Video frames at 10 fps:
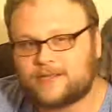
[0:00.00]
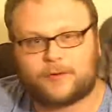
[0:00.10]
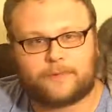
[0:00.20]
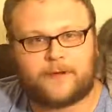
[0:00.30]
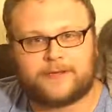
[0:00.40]

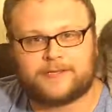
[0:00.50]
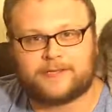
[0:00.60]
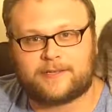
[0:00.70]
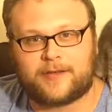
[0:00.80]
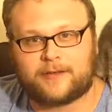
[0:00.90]
sort of
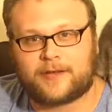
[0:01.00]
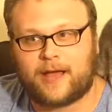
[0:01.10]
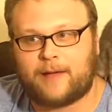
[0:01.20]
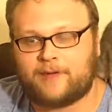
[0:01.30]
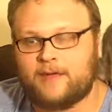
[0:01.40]
functions as another
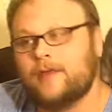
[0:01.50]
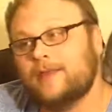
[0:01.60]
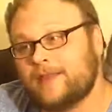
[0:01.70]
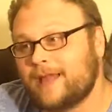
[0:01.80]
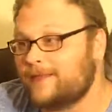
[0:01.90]
copy
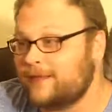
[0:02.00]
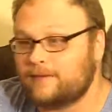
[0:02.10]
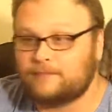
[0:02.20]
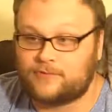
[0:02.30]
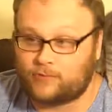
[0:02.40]
that
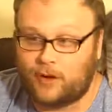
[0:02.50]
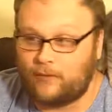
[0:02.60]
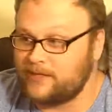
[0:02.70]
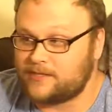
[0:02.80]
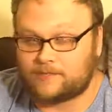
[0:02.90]
can
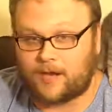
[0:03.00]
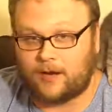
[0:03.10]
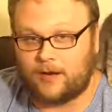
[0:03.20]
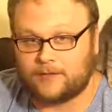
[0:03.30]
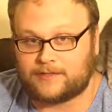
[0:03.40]
draw us
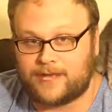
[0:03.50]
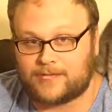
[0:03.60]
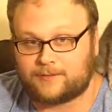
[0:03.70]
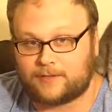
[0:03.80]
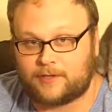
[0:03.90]
cards.
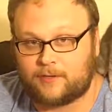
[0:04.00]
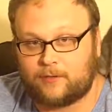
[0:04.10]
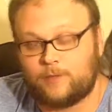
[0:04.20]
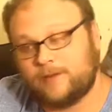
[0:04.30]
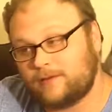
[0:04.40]
That's really
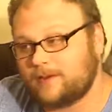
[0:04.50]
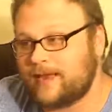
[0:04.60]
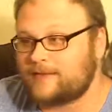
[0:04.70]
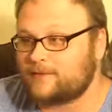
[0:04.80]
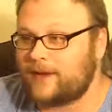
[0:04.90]
cool. Like the
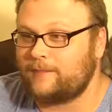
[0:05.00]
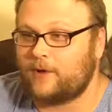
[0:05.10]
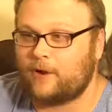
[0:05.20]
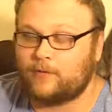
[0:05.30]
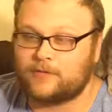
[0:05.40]
last
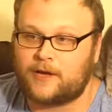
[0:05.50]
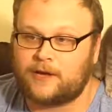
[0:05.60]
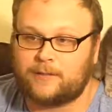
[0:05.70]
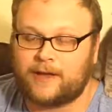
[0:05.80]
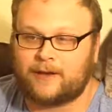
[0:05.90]
ramp card we'll
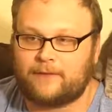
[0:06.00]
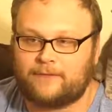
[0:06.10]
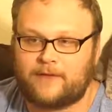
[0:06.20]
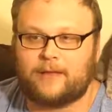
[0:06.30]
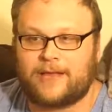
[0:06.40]
talk about, and I
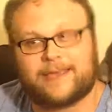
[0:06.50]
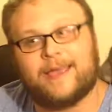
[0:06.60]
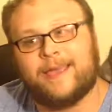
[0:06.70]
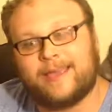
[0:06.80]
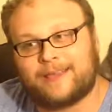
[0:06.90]
feel like
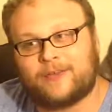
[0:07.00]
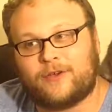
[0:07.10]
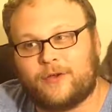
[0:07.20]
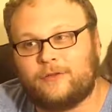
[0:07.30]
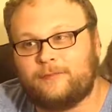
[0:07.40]
it
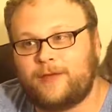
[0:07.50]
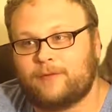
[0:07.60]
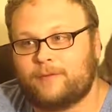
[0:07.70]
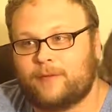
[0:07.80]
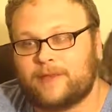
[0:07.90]
could
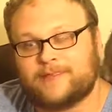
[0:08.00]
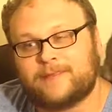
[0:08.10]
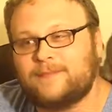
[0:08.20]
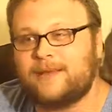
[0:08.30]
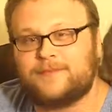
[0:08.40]
be
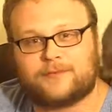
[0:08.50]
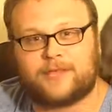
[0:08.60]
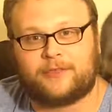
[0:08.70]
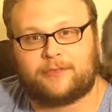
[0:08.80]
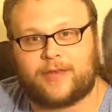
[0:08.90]
replaced. Sometimes you'll
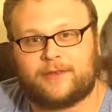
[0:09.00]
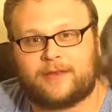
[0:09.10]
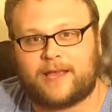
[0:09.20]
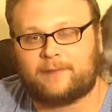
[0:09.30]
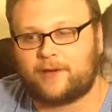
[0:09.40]
see 3 in
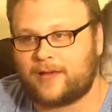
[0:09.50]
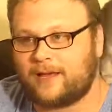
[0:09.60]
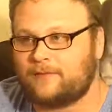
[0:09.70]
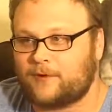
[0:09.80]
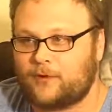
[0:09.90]
the deck, but a
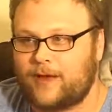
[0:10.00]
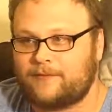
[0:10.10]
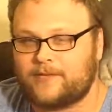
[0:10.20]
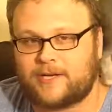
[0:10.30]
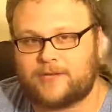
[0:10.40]
lot of them are
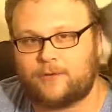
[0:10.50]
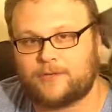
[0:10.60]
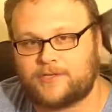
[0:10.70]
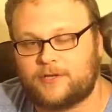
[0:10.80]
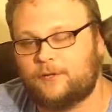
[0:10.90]
gravitating
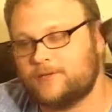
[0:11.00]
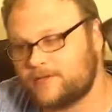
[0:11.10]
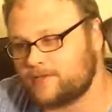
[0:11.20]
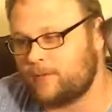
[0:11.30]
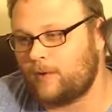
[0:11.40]
towards 2,
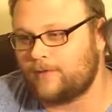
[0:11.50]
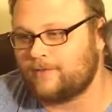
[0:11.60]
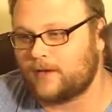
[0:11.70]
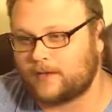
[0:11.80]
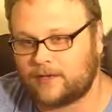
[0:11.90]
which is what
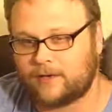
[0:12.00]
we've done